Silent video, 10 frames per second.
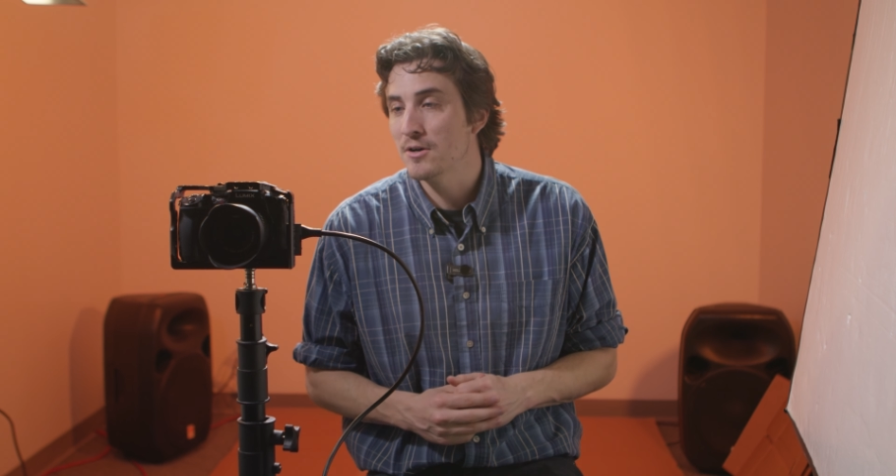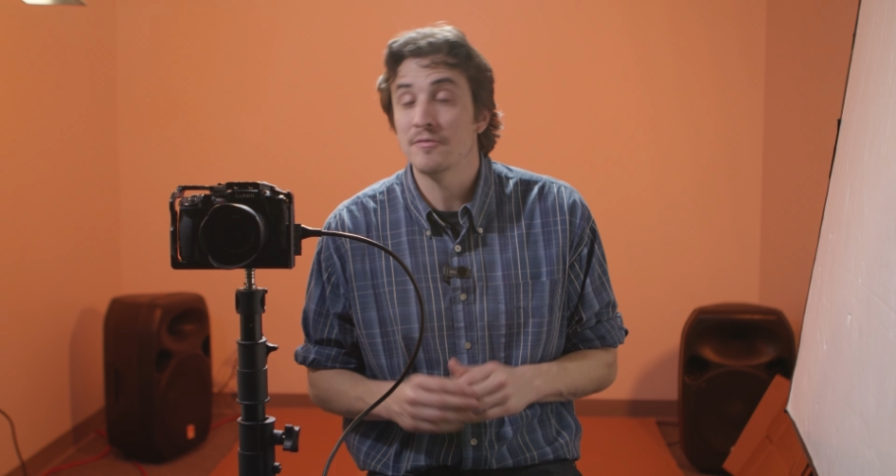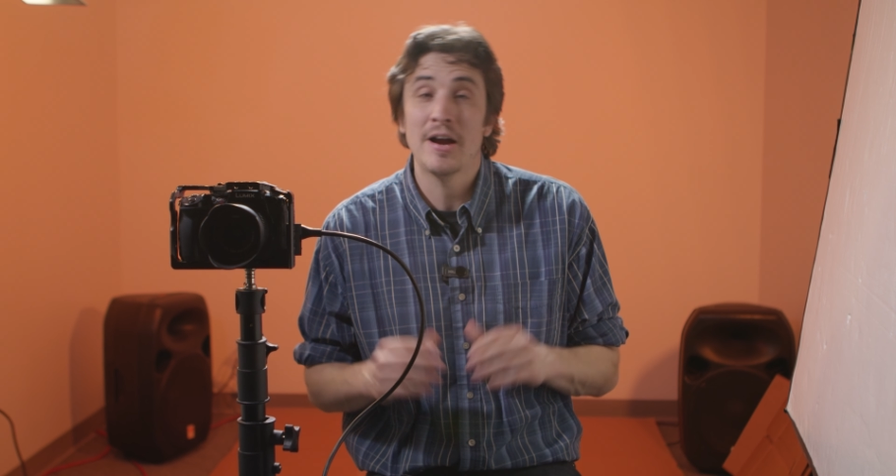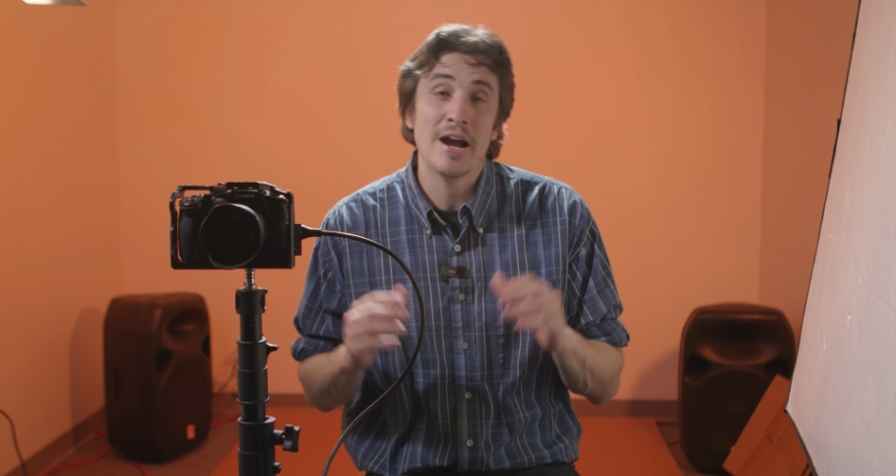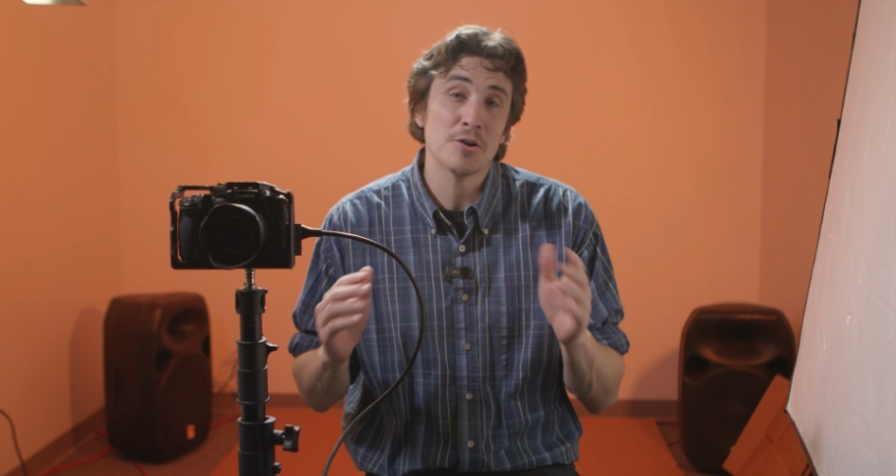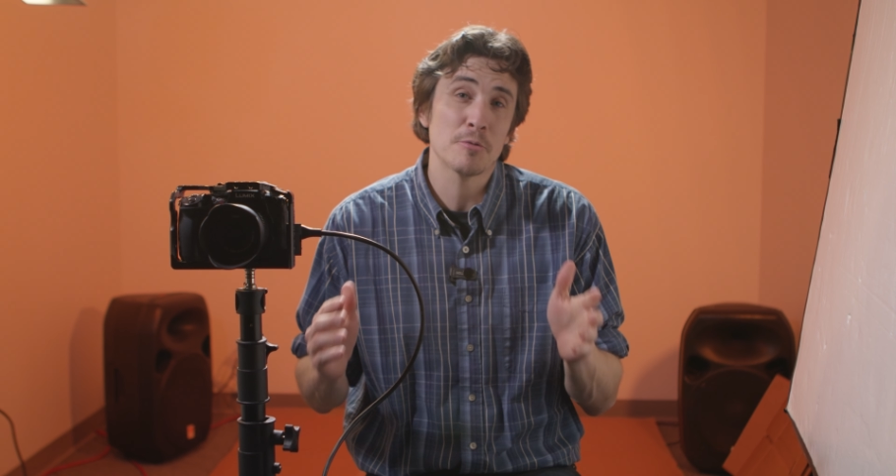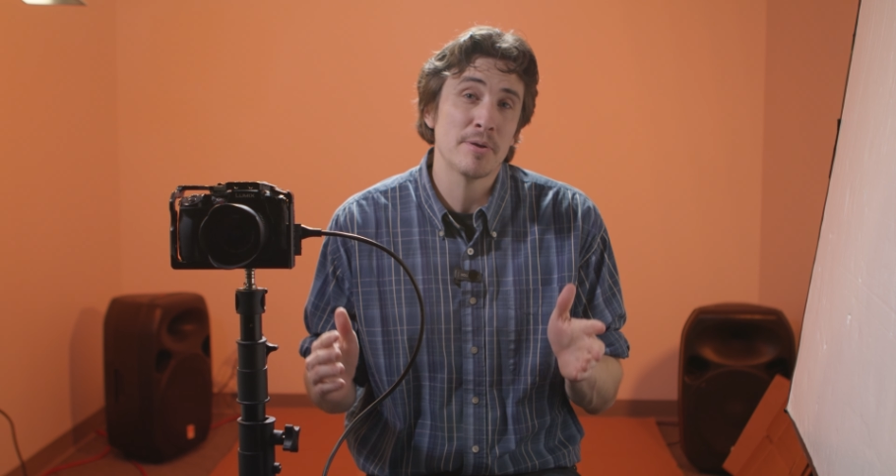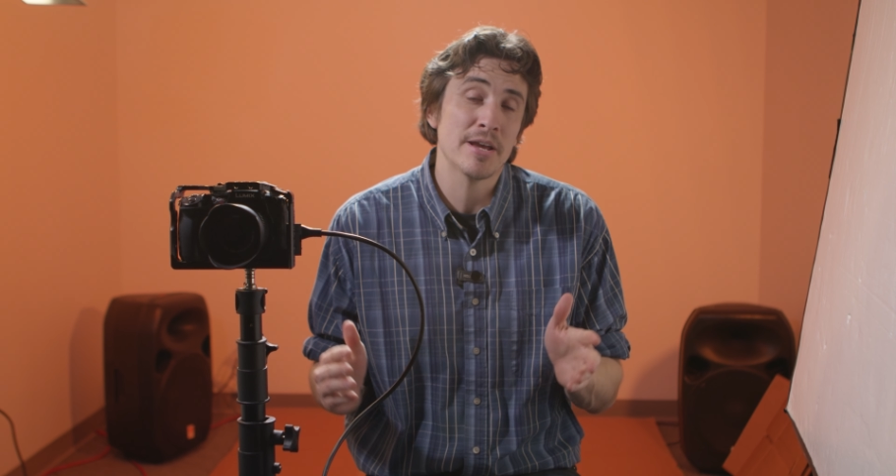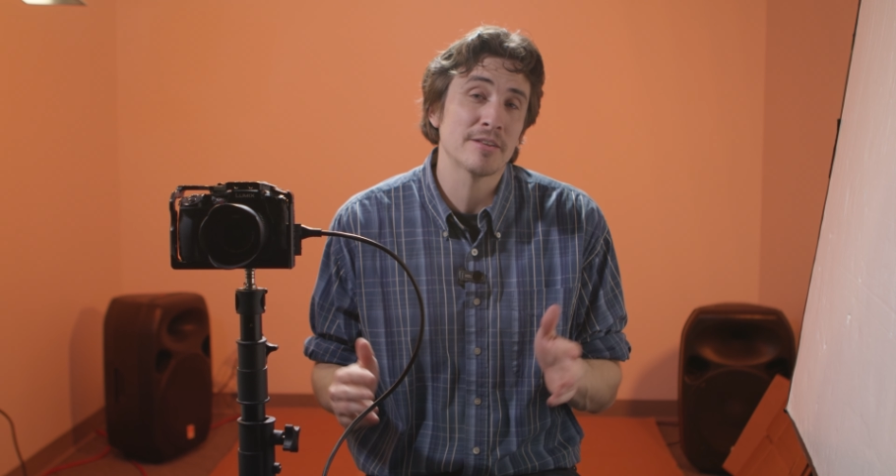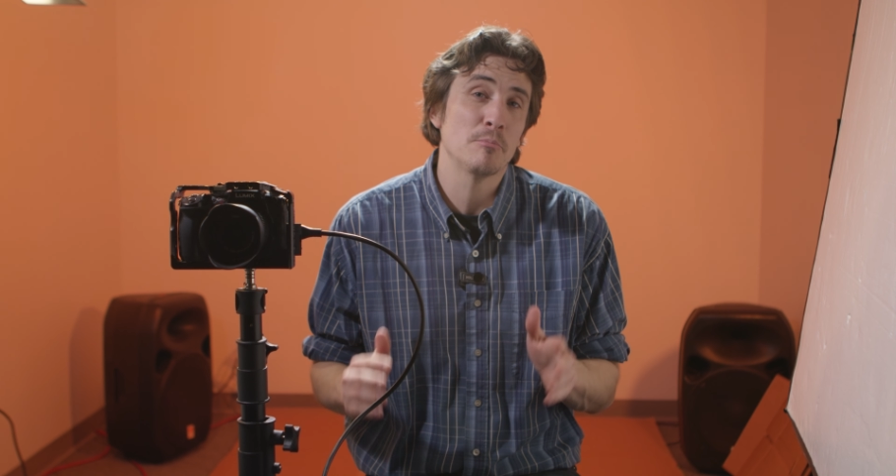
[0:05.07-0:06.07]
of how to
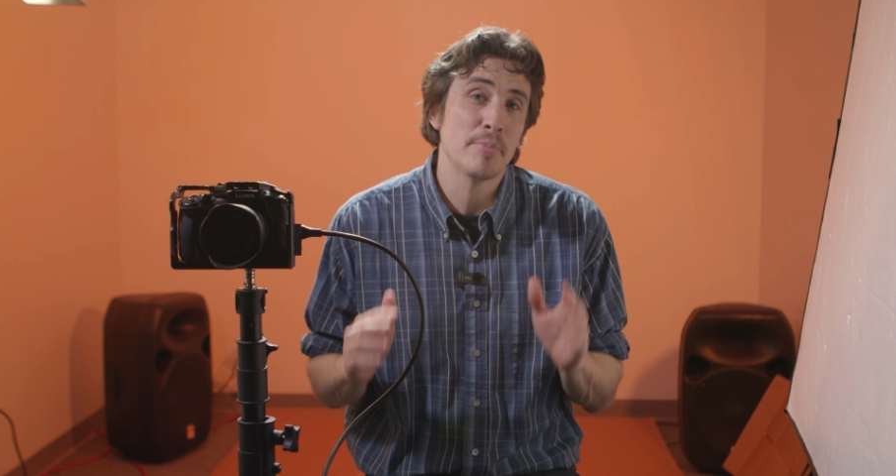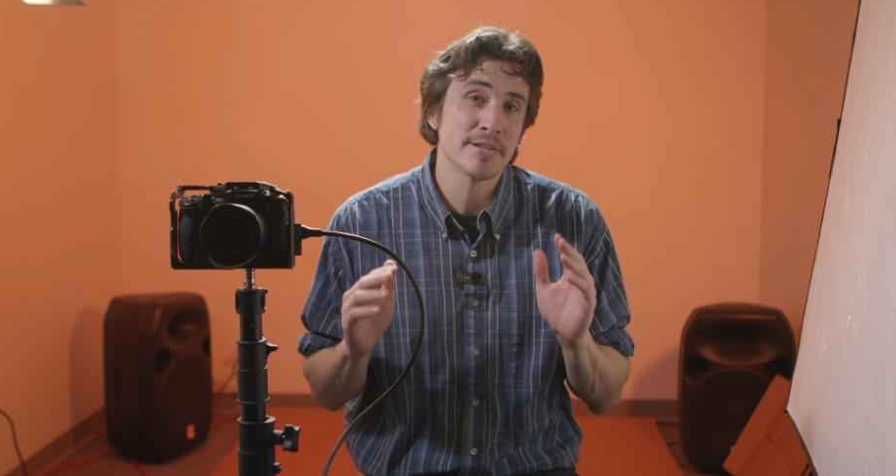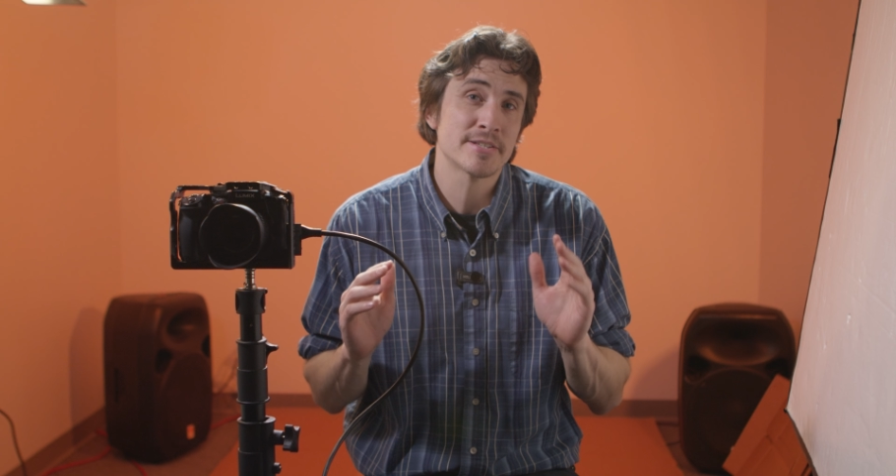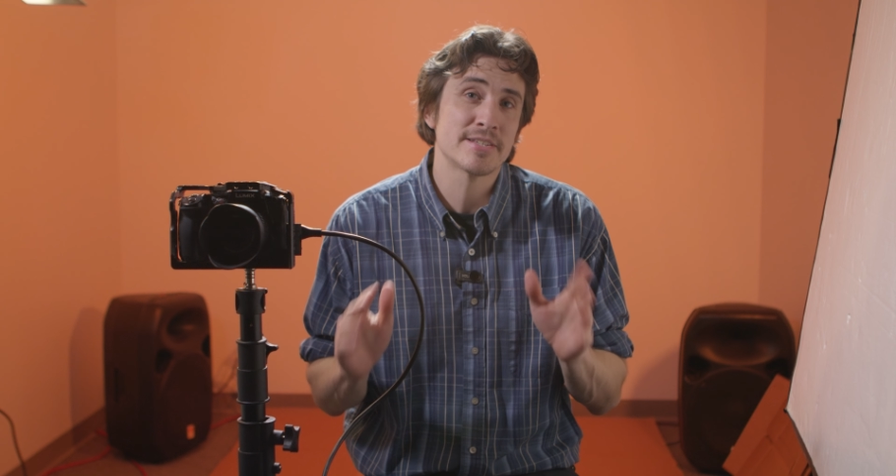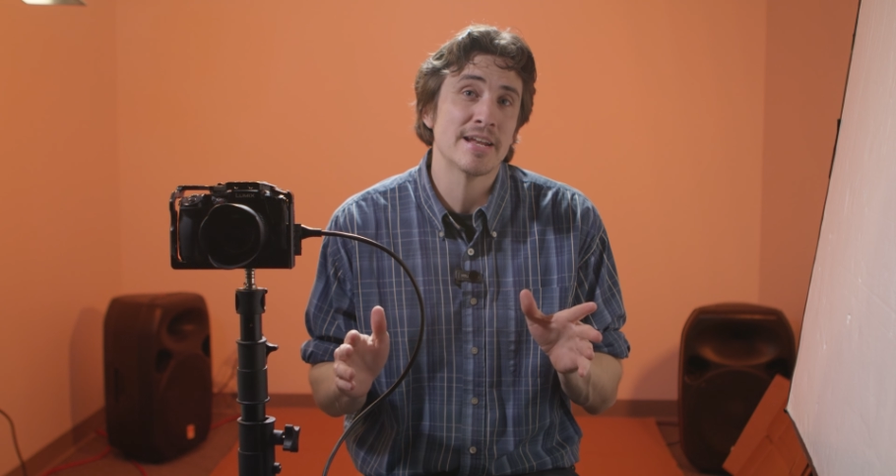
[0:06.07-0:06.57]
pick the best